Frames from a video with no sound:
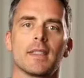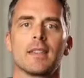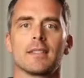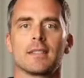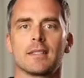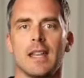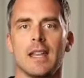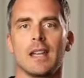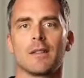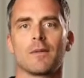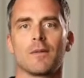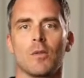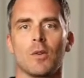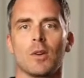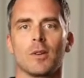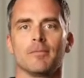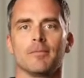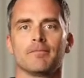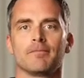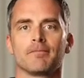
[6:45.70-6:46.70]
They stand for.
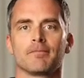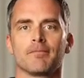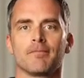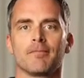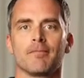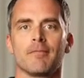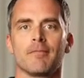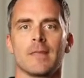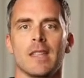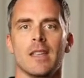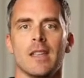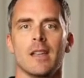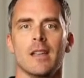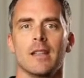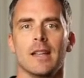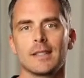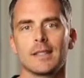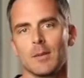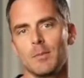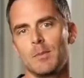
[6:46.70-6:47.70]

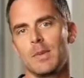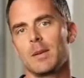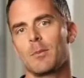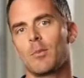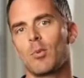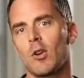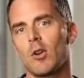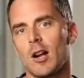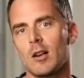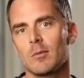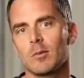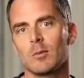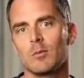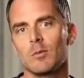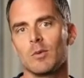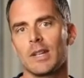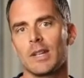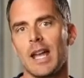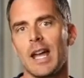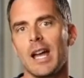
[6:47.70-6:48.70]
That's a big problem
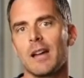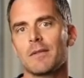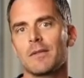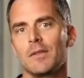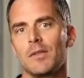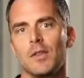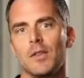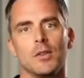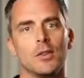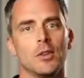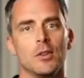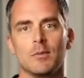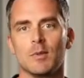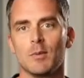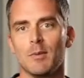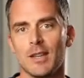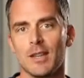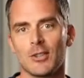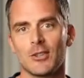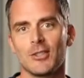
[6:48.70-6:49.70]
when half of YouTube's
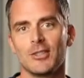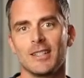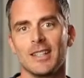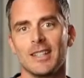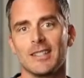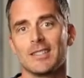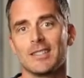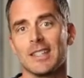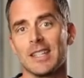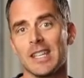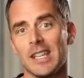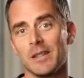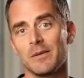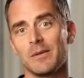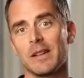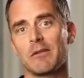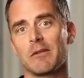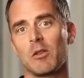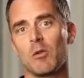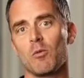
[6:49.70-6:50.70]
mission is to give
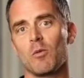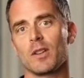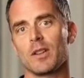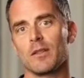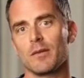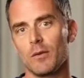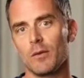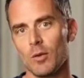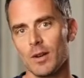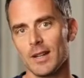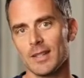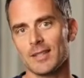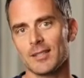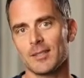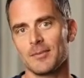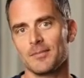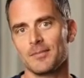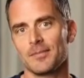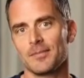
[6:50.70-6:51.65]
everyone a voice.